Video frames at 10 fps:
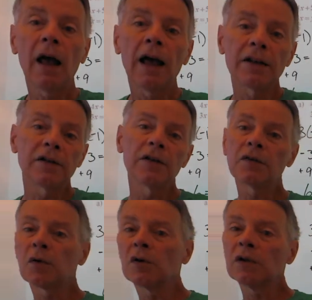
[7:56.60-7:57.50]
And since
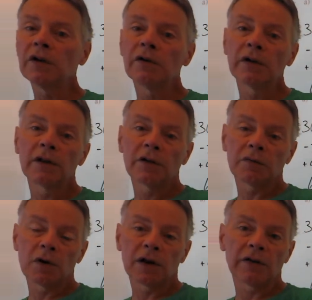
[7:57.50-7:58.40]
we're only doing this
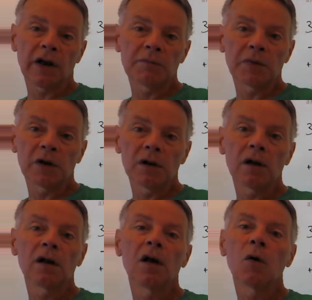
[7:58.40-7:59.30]
one example,
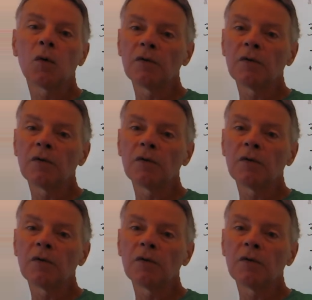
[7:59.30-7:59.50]
we'll